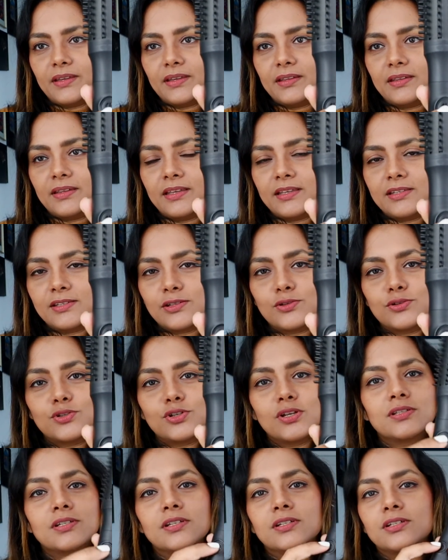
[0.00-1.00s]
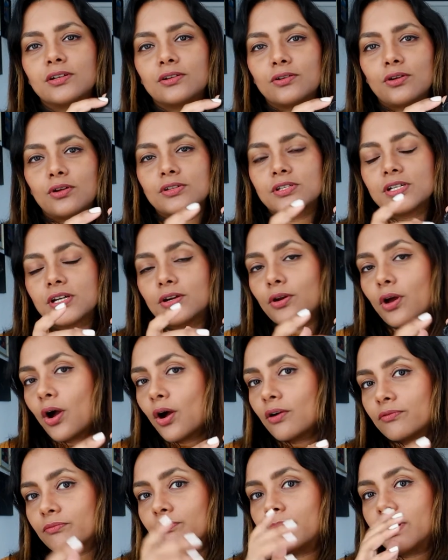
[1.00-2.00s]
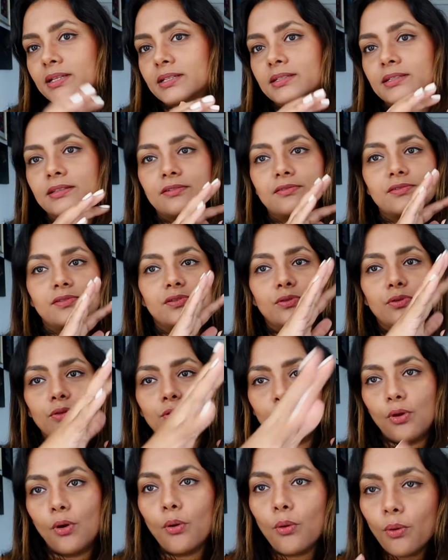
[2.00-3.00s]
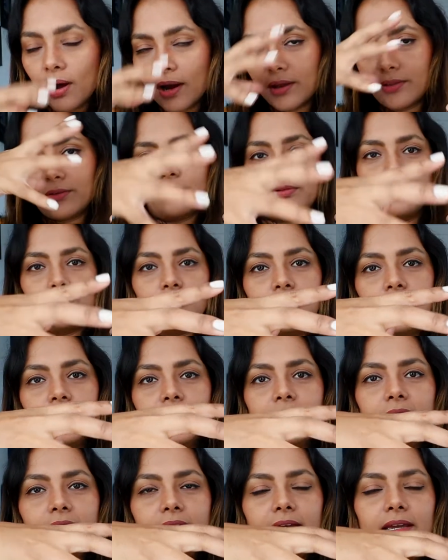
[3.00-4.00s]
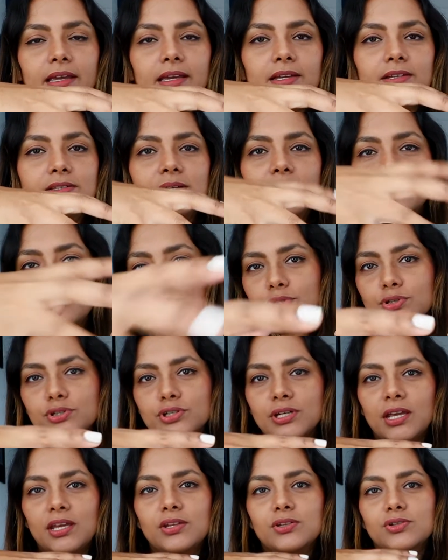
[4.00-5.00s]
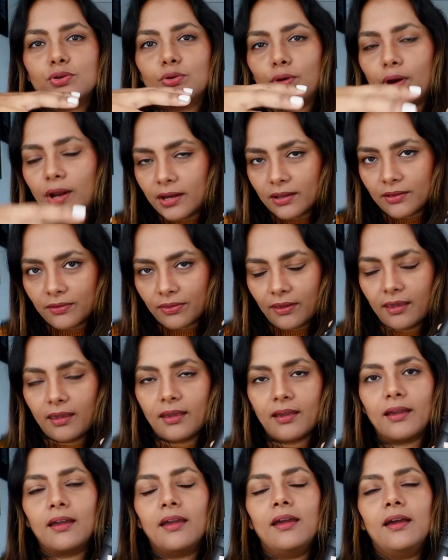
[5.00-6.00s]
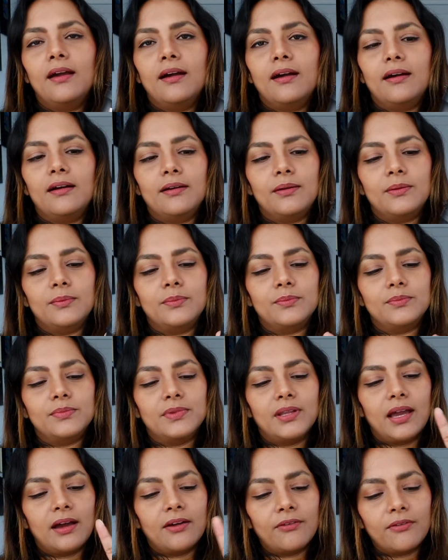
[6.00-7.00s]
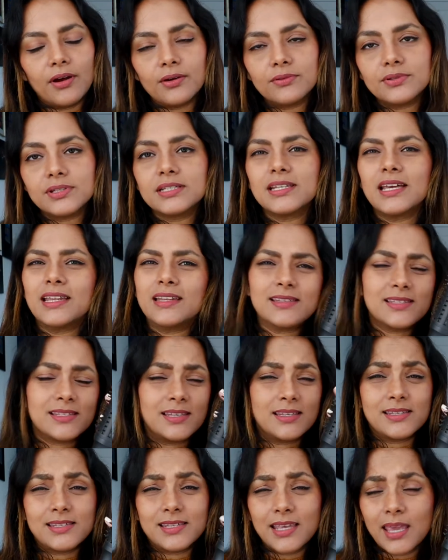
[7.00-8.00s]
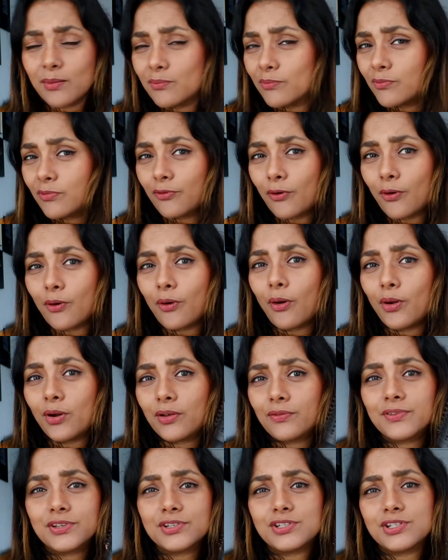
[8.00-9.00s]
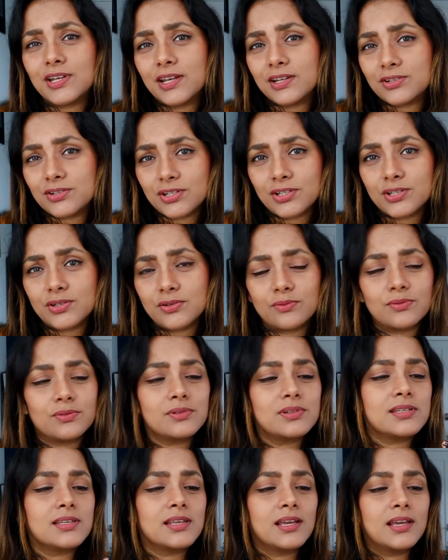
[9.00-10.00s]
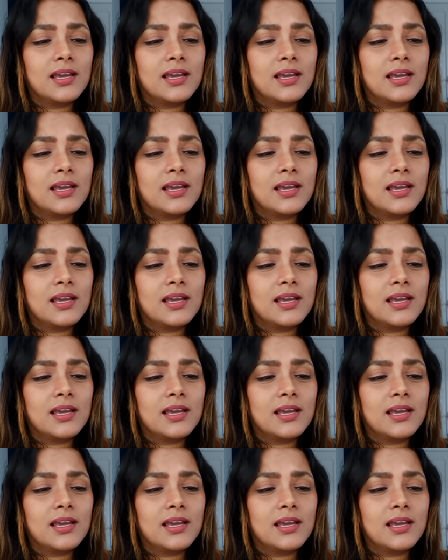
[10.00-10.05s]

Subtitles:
this is just a turn on, turn off button. There's no other like temperature change or anything around it, and it's the same for all of the GHD tools.